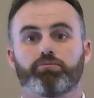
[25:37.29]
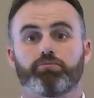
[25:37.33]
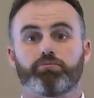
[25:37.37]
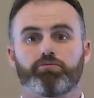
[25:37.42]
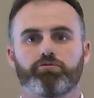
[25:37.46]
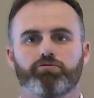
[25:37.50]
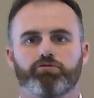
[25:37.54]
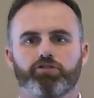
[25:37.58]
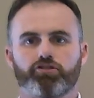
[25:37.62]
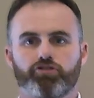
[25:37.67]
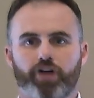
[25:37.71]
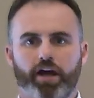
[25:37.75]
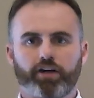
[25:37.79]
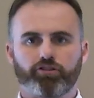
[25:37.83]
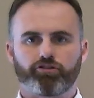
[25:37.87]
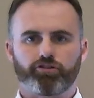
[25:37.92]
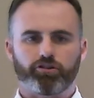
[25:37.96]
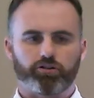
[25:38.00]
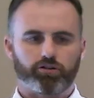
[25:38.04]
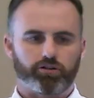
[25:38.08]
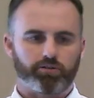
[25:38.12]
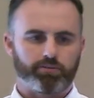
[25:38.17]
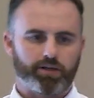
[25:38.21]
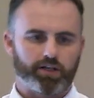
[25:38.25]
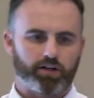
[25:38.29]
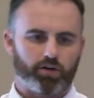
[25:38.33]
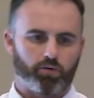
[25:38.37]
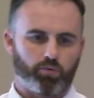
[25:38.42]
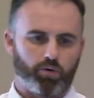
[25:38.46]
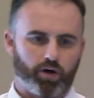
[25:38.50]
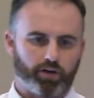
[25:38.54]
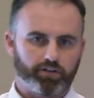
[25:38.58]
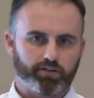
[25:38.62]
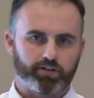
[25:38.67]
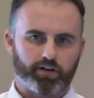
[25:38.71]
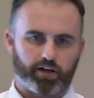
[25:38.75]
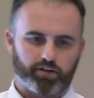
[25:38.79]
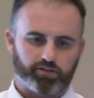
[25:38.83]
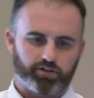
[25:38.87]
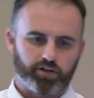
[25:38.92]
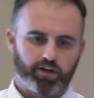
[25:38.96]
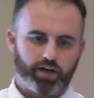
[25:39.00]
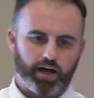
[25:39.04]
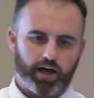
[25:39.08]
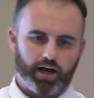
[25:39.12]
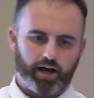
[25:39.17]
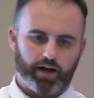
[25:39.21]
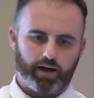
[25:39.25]
reject you, they may not want that,
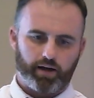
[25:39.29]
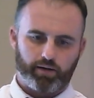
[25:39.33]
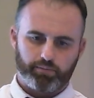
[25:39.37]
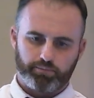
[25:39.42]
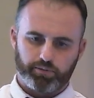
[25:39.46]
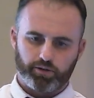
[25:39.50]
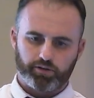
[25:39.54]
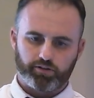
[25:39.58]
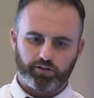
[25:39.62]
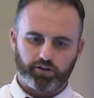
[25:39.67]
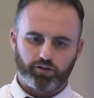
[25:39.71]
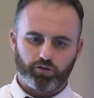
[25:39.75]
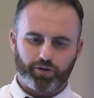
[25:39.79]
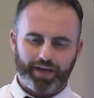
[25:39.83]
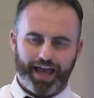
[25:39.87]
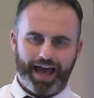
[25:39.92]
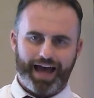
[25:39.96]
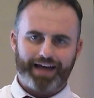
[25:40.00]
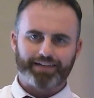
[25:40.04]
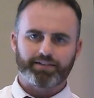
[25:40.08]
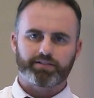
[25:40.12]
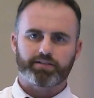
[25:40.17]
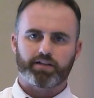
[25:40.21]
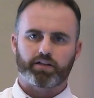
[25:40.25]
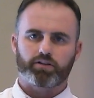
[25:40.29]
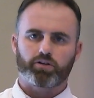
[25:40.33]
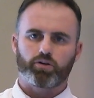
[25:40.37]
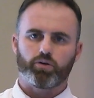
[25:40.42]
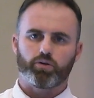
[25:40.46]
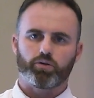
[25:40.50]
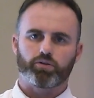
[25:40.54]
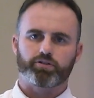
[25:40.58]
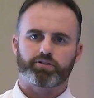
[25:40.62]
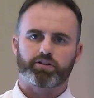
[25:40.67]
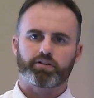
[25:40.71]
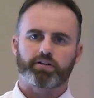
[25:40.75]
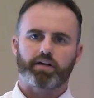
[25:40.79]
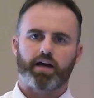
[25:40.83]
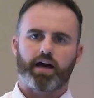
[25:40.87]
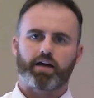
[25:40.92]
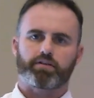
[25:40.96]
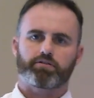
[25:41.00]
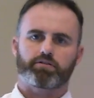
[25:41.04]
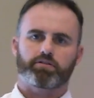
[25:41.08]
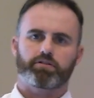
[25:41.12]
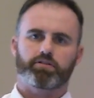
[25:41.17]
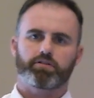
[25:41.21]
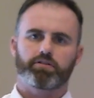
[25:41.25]
but you can set goals and
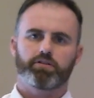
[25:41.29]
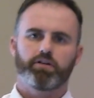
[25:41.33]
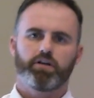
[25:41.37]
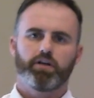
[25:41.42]
tasks.